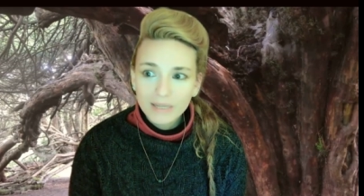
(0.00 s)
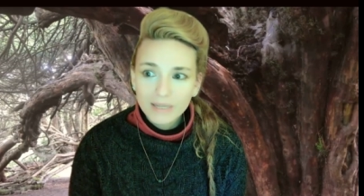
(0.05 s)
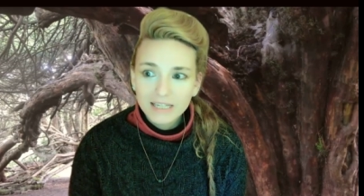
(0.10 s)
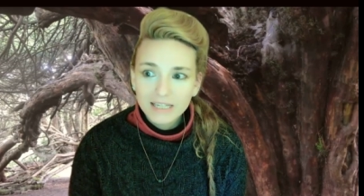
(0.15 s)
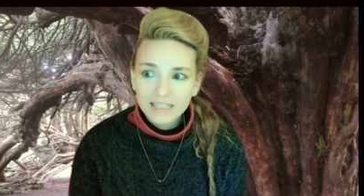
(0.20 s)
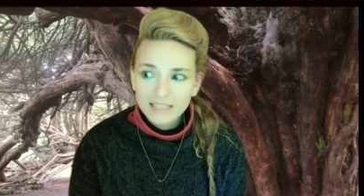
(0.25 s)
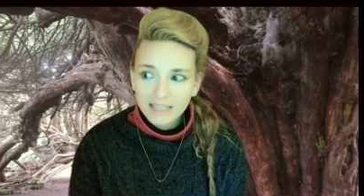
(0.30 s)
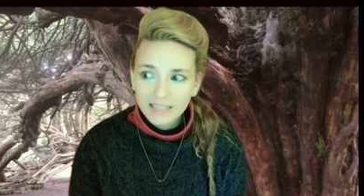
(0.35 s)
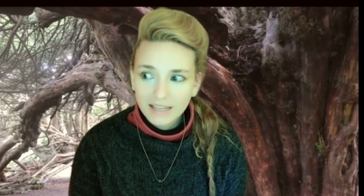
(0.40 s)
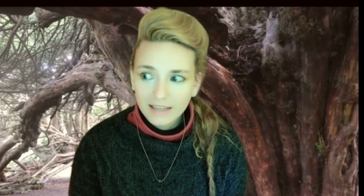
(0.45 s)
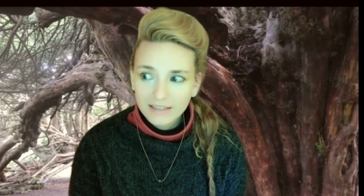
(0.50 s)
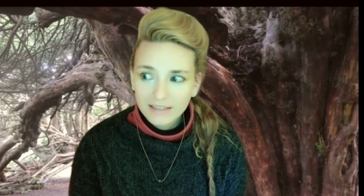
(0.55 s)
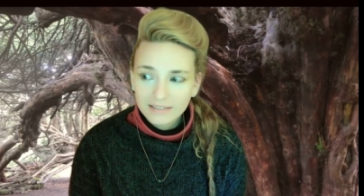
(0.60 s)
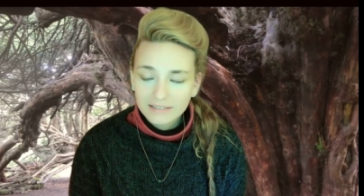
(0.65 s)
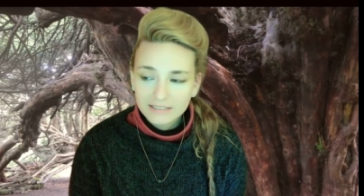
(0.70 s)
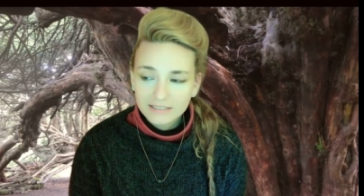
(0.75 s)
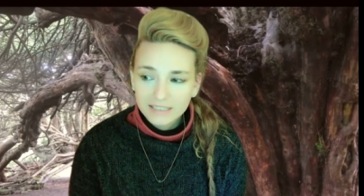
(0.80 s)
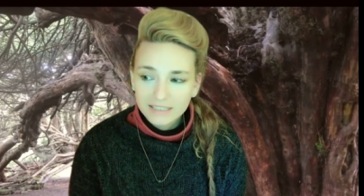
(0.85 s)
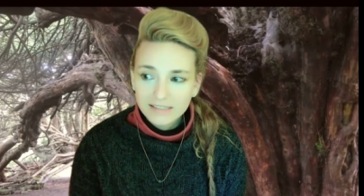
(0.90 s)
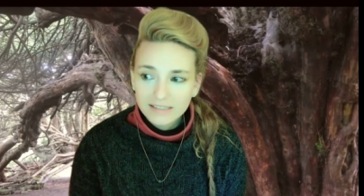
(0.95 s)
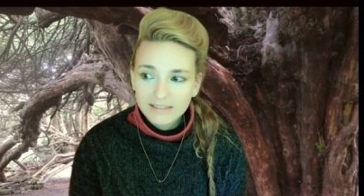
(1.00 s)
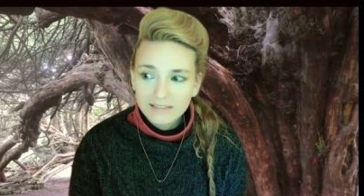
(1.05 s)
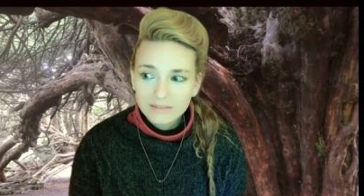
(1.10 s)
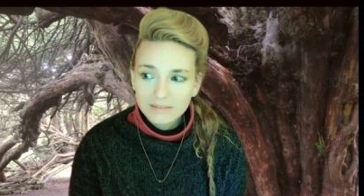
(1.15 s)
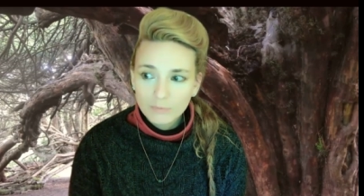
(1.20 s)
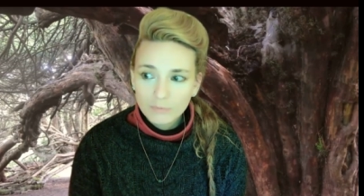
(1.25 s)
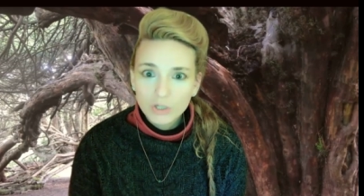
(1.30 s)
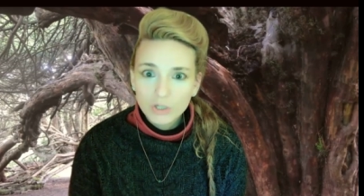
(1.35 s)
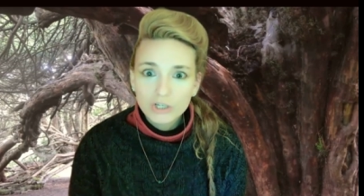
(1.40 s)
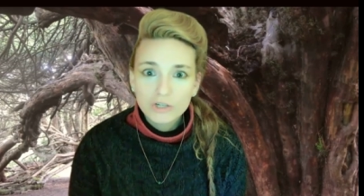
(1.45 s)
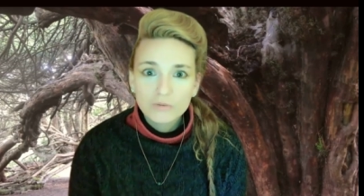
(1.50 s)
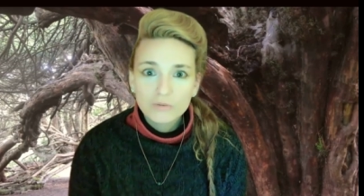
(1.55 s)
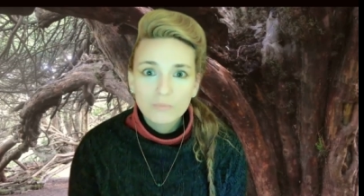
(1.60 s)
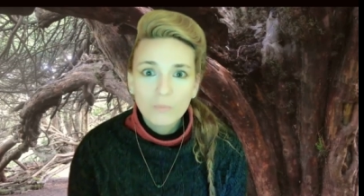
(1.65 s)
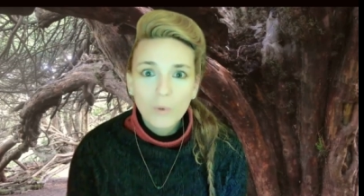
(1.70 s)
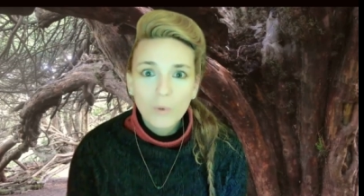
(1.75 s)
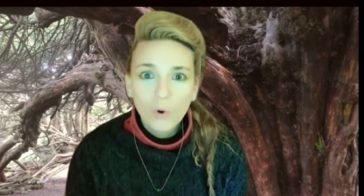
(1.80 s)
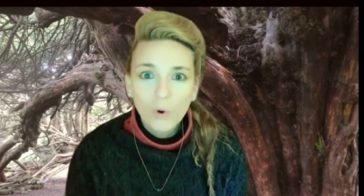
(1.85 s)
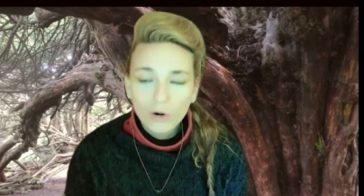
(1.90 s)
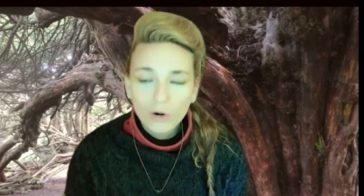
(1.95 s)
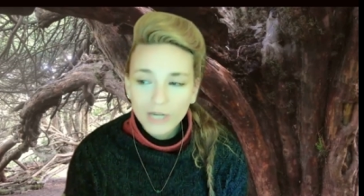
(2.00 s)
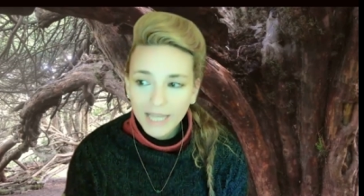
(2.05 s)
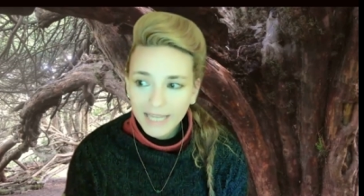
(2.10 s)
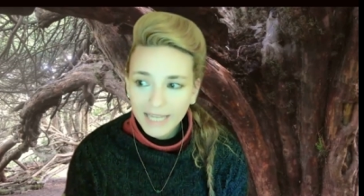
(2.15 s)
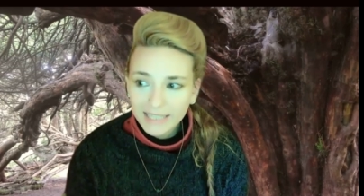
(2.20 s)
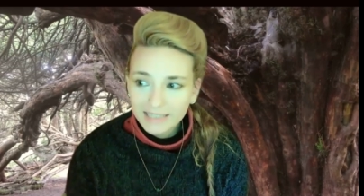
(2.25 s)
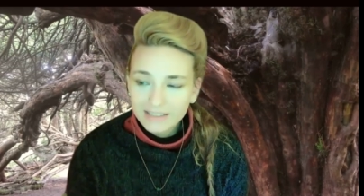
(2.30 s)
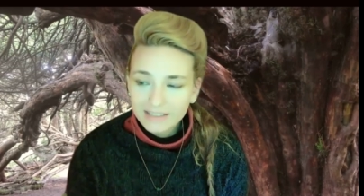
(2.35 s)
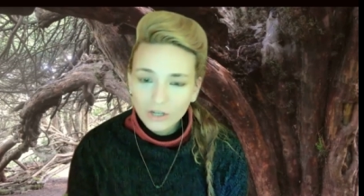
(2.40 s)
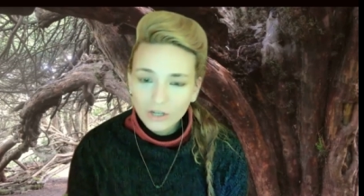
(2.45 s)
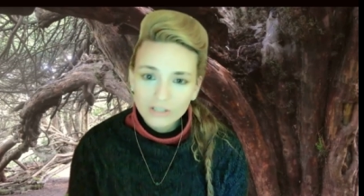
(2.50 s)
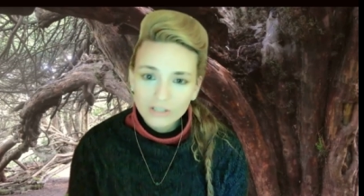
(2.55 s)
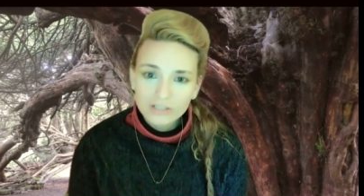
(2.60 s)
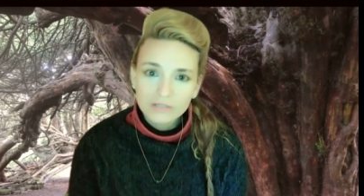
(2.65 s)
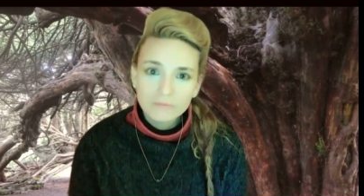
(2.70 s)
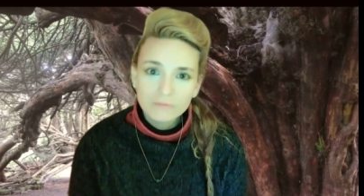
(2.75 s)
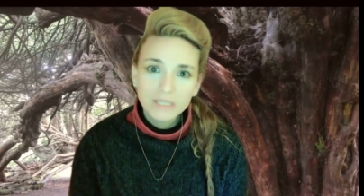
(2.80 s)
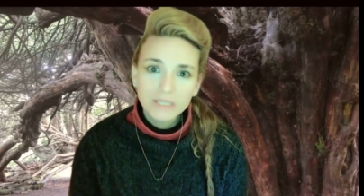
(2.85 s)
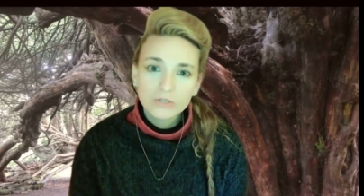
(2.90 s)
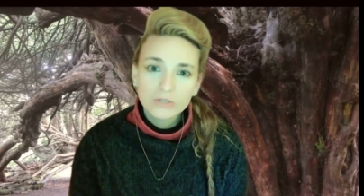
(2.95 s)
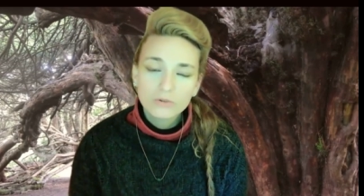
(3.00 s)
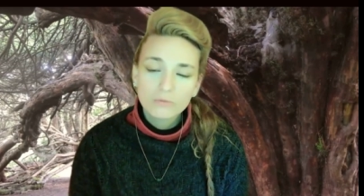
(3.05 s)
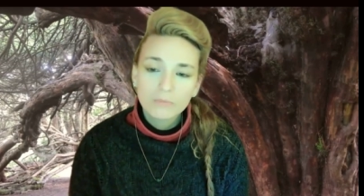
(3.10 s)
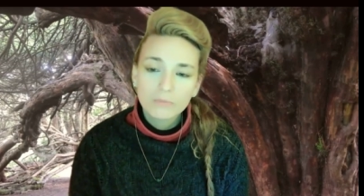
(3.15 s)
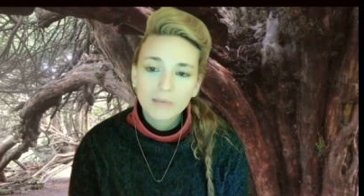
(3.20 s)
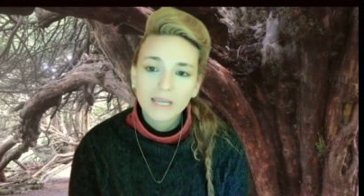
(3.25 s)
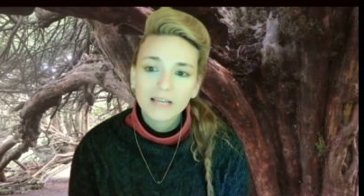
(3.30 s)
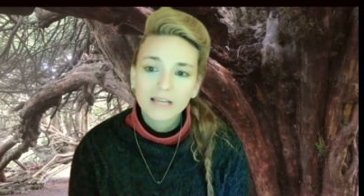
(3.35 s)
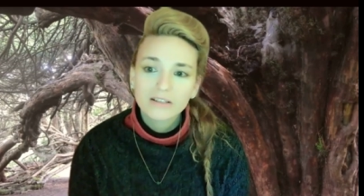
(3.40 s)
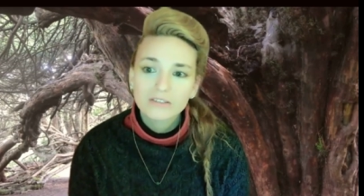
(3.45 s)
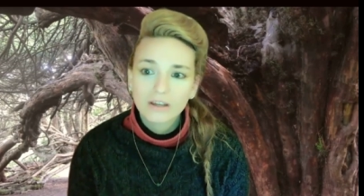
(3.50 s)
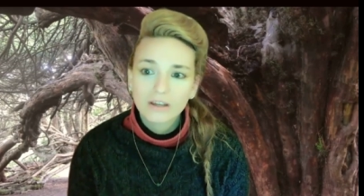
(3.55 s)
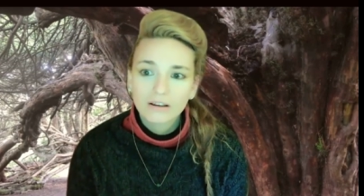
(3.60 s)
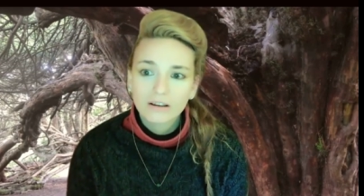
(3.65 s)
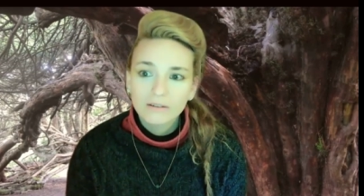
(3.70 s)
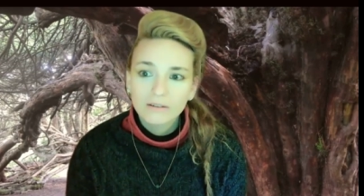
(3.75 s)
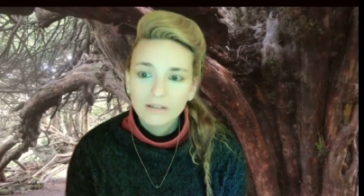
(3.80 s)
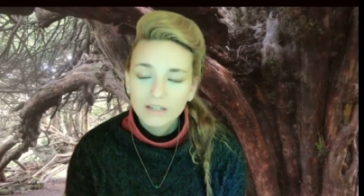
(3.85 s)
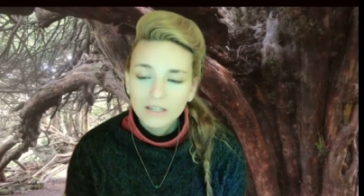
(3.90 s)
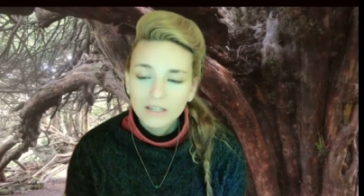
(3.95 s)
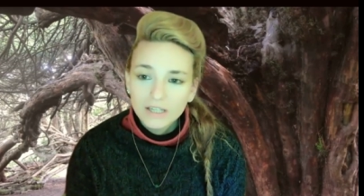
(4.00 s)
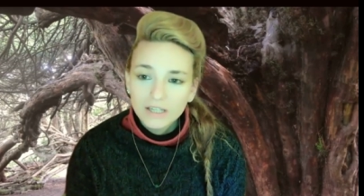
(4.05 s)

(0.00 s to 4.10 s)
it, and it's much more than it cost me to make the